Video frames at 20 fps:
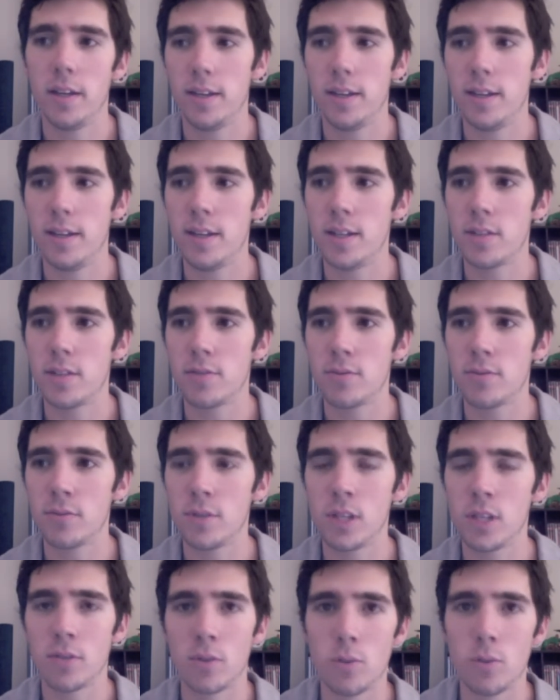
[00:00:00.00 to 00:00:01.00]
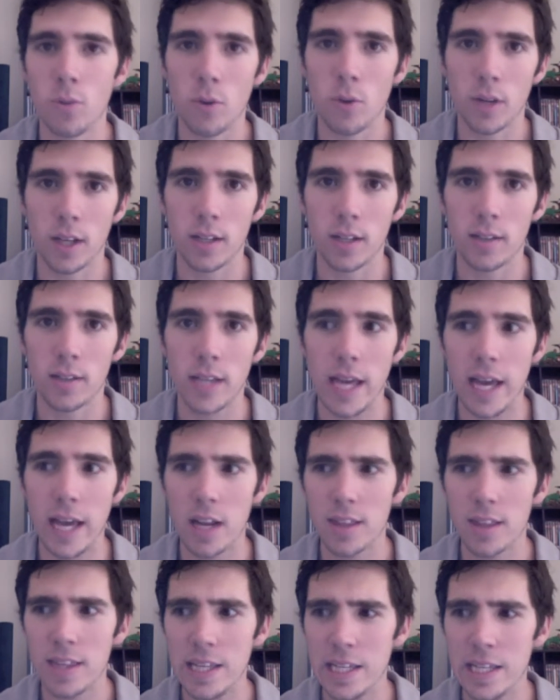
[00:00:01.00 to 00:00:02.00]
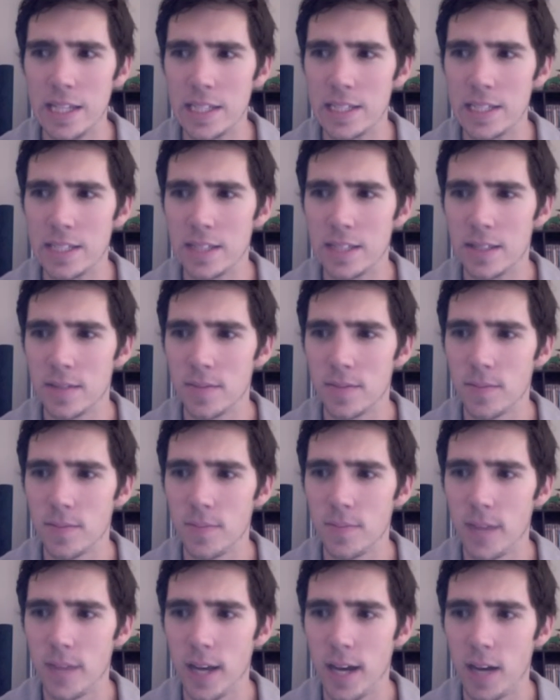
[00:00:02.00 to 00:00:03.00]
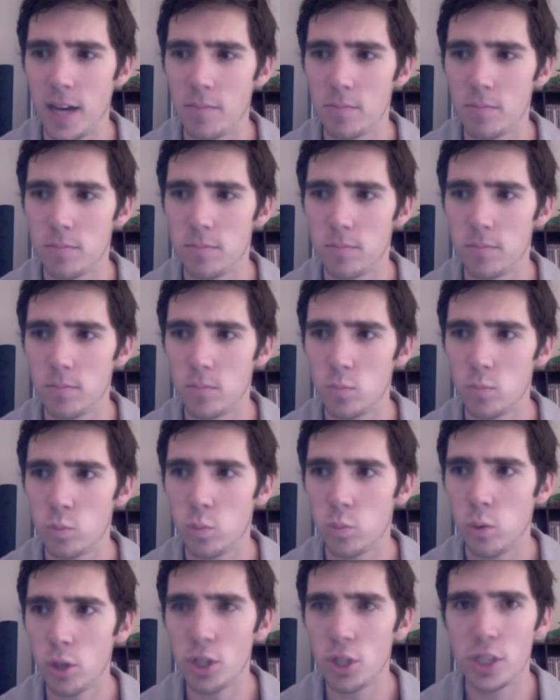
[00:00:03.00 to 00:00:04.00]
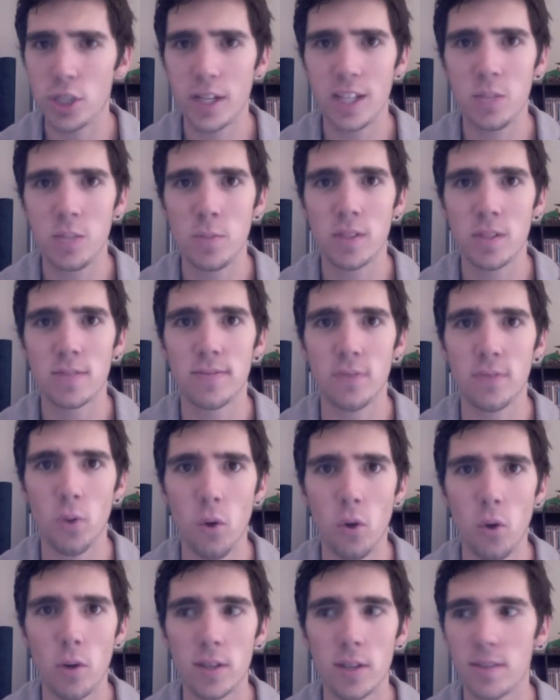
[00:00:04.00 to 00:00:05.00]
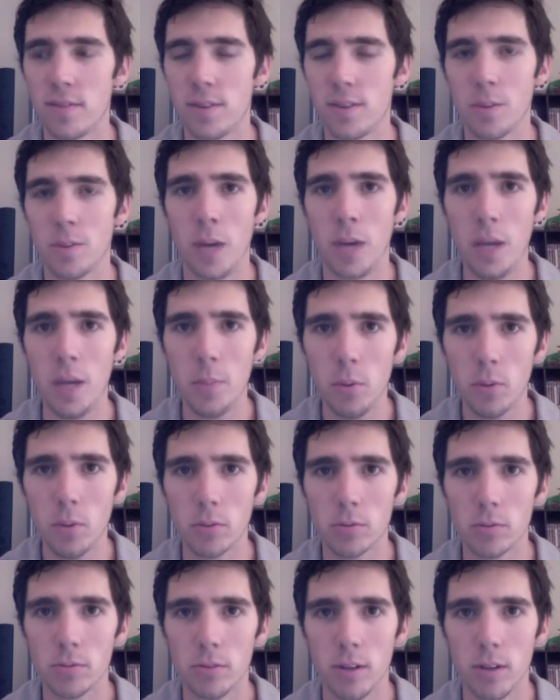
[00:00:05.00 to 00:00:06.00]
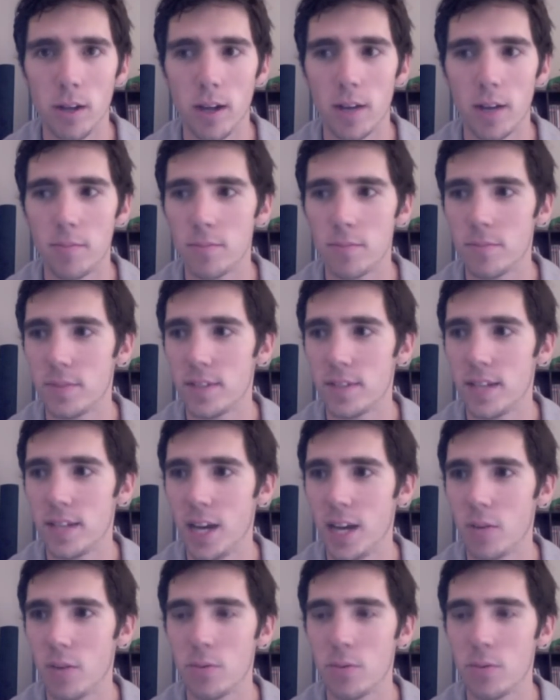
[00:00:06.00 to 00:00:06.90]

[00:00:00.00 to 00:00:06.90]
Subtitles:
is really rewarding. And I think it's what Shakespeare's for. It's for the people. It's how it